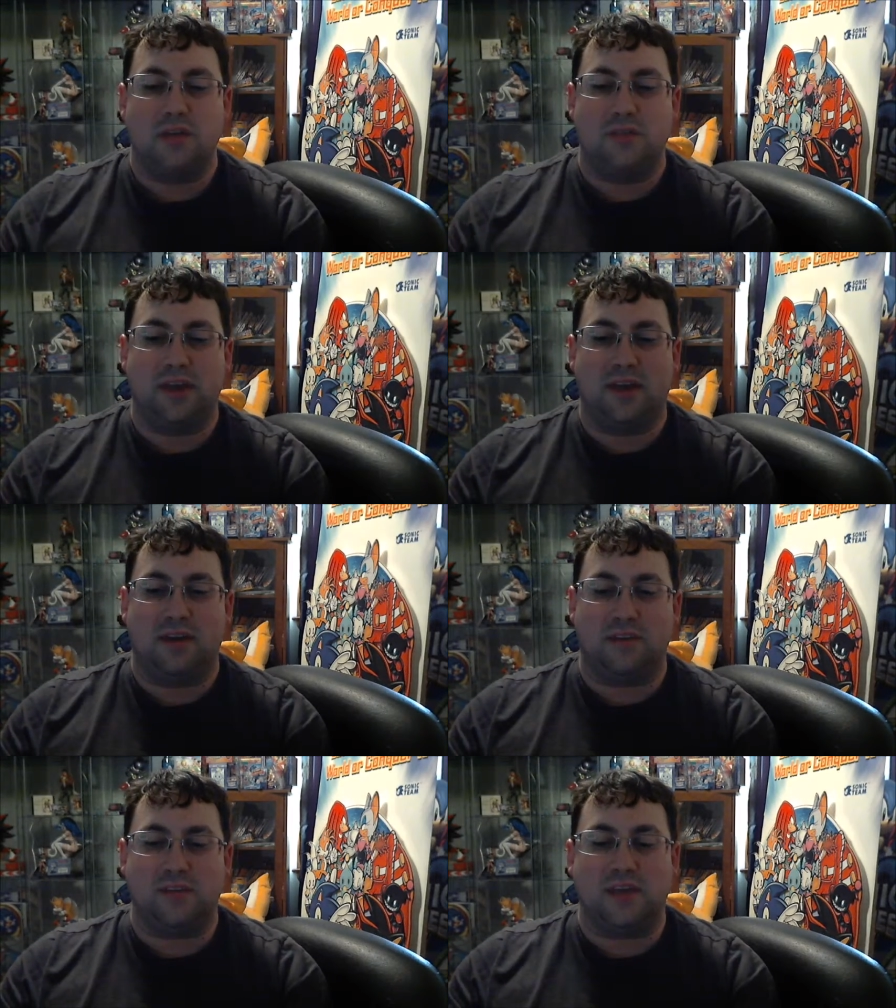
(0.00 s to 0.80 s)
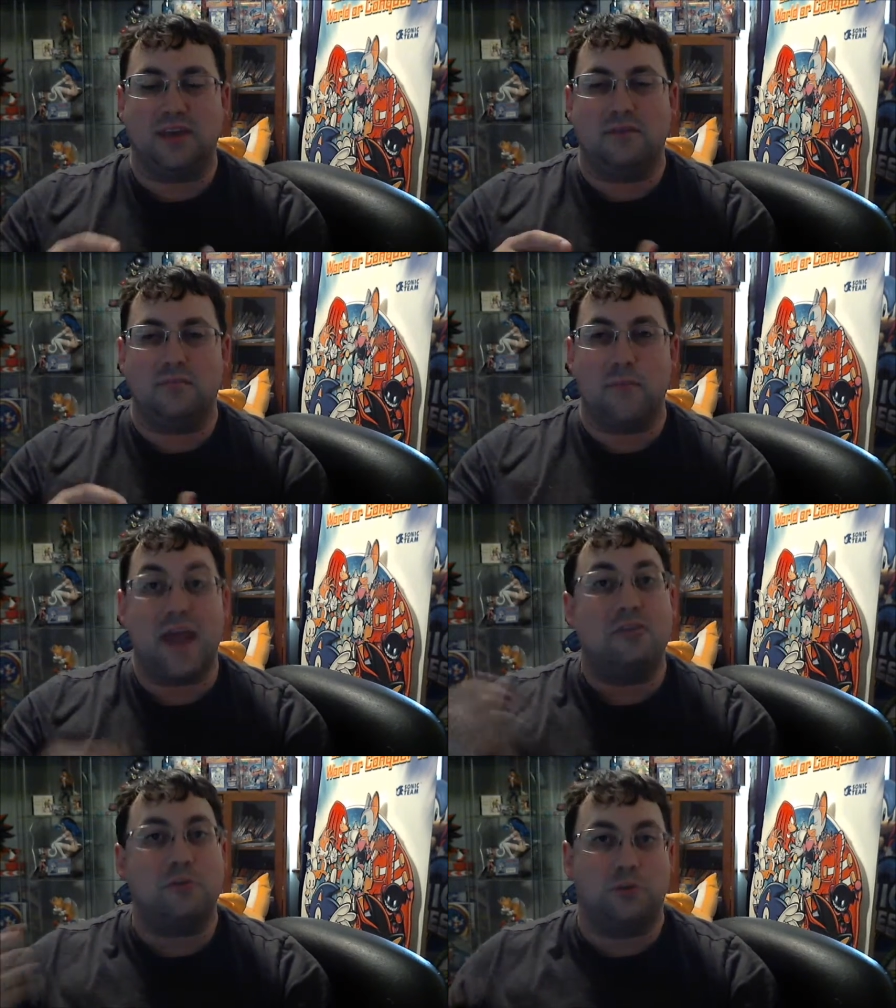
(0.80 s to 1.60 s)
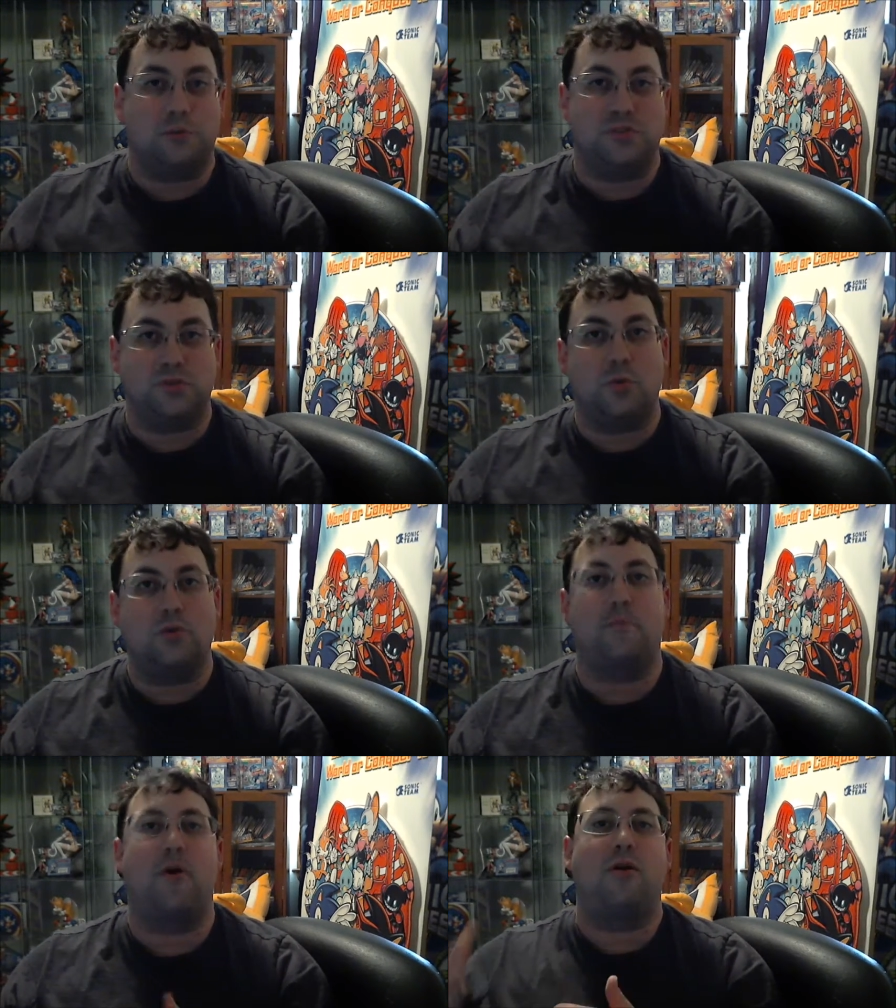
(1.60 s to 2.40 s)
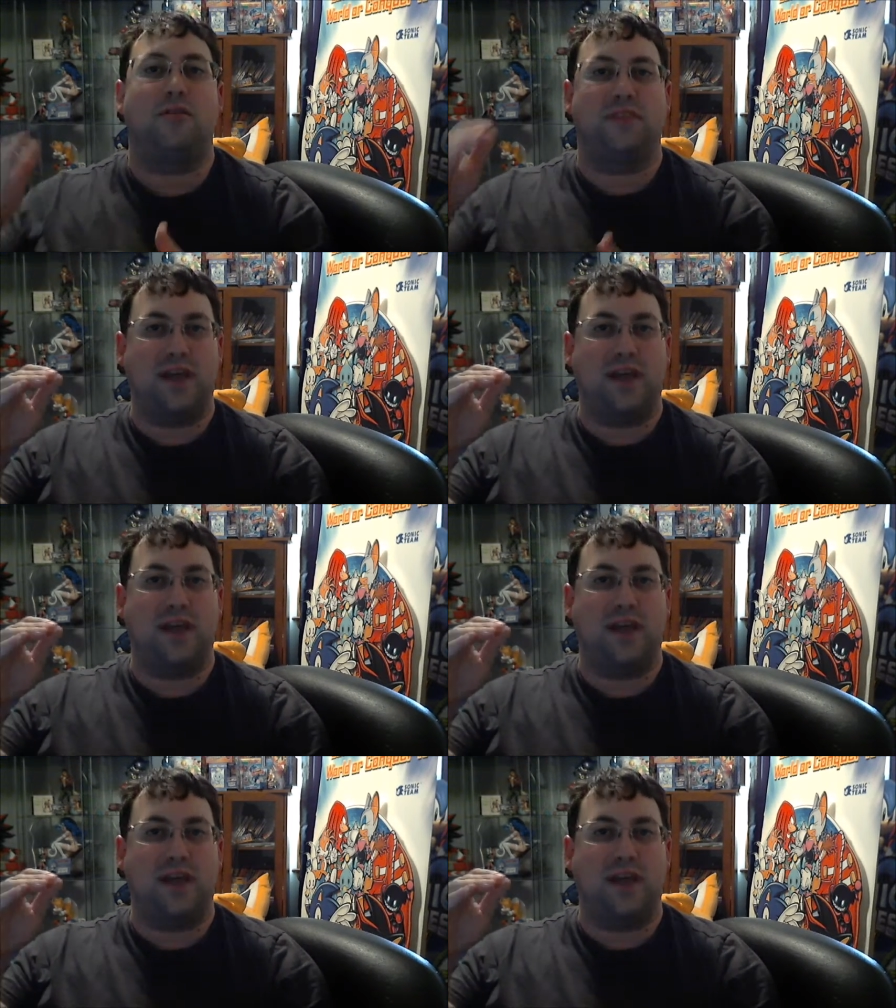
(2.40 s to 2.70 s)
the uh, the manual was torn apart.